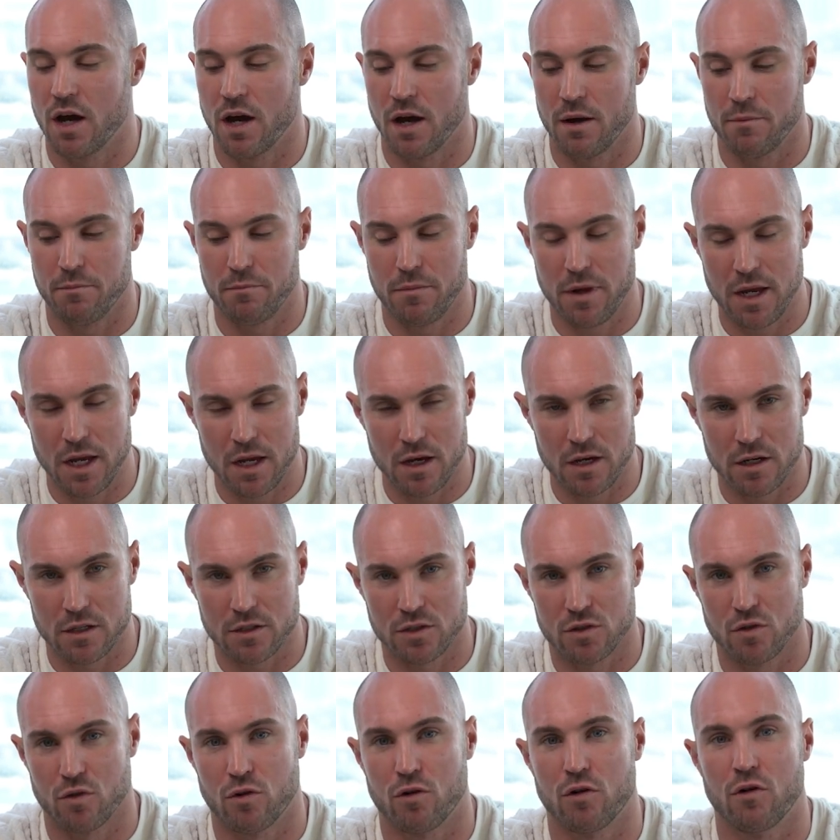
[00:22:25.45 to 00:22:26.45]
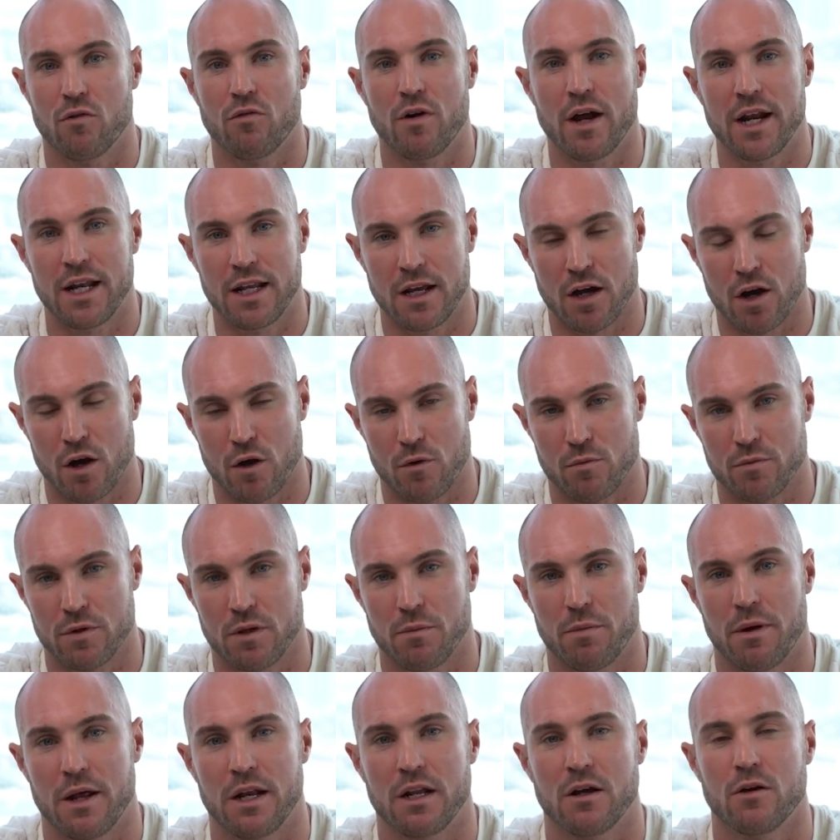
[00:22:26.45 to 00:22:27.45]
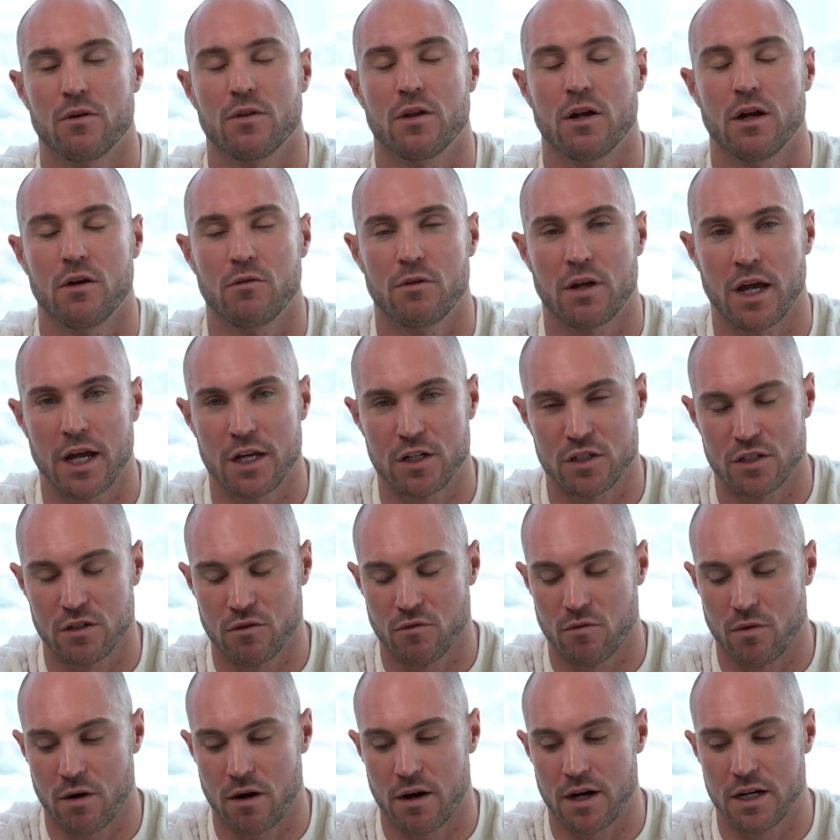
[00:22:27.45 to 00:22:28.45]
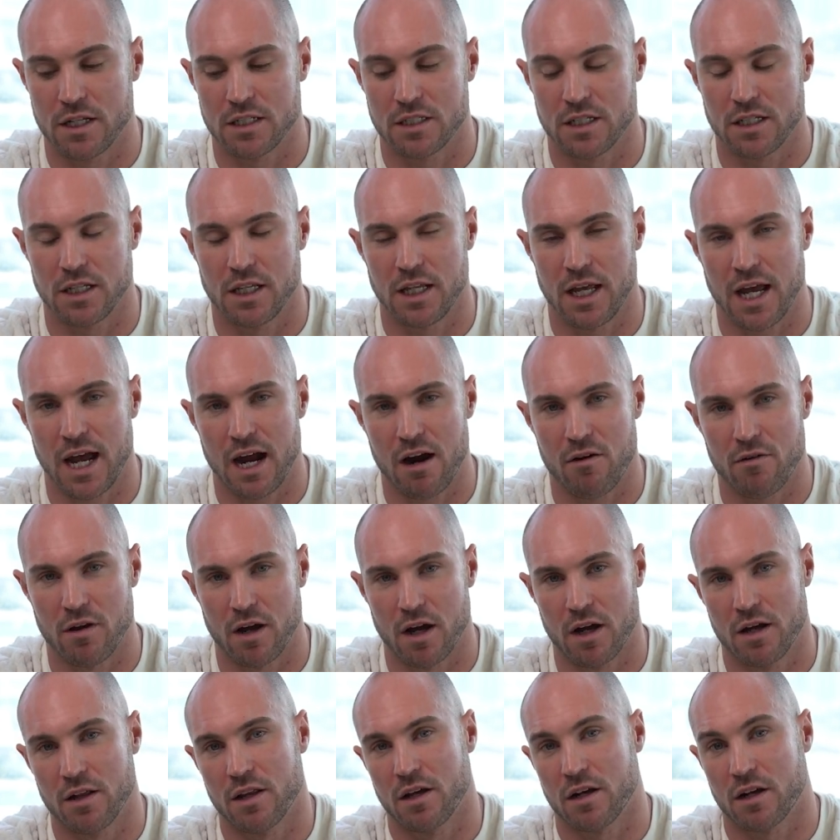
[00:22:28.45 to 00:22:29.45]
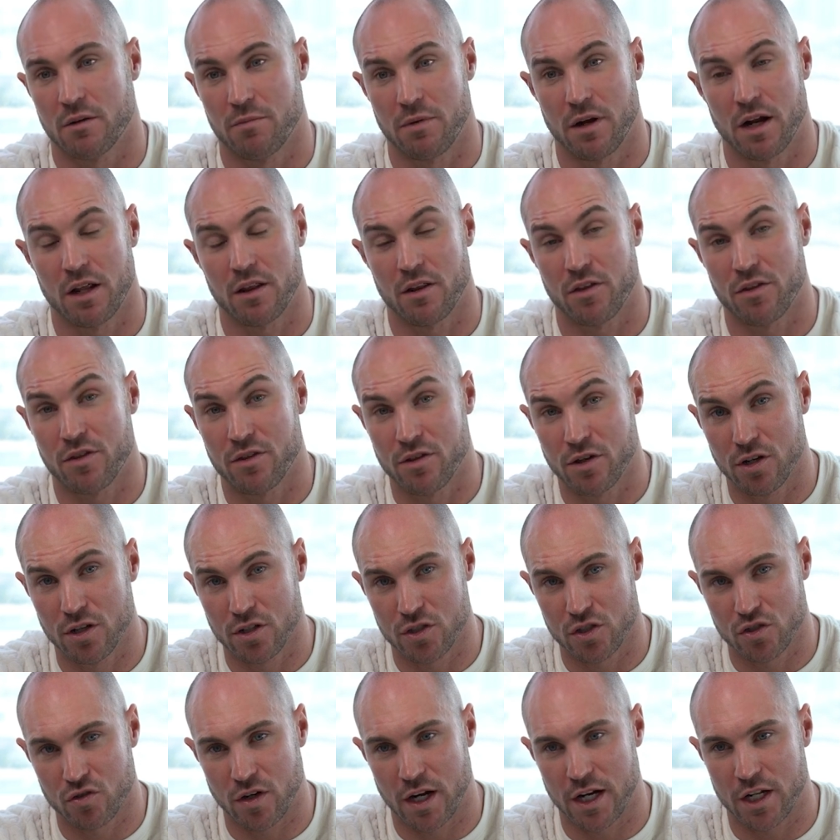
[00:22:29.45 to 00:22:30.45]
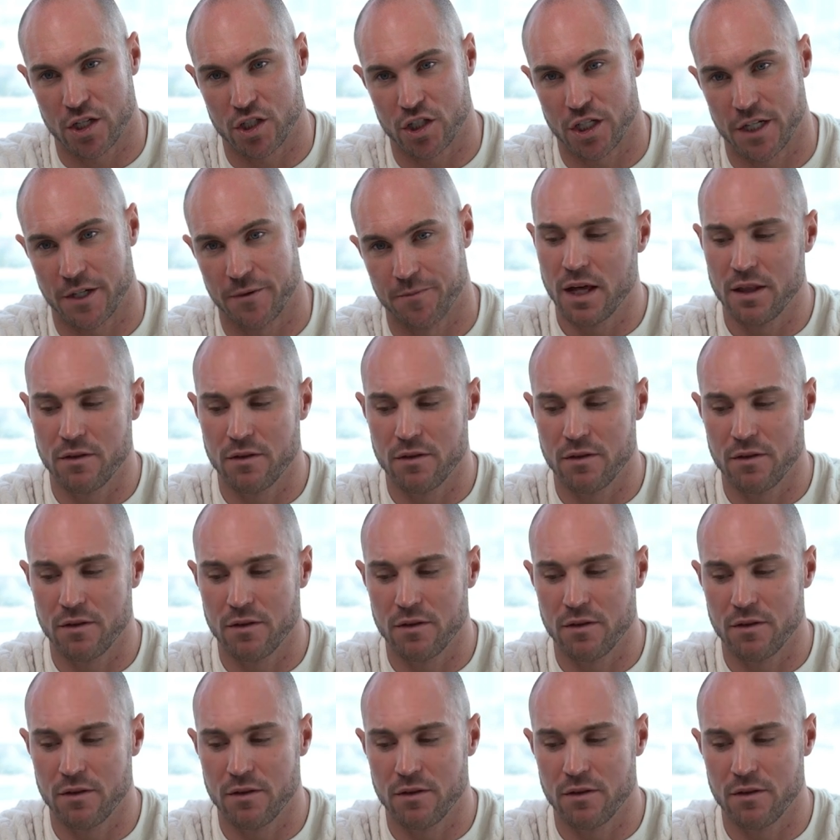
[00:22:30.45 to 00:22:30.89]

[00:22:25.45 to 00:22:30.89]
a Mia's, or a Ready Home, depending on the location of where it is in the area? That could be like the third strategy.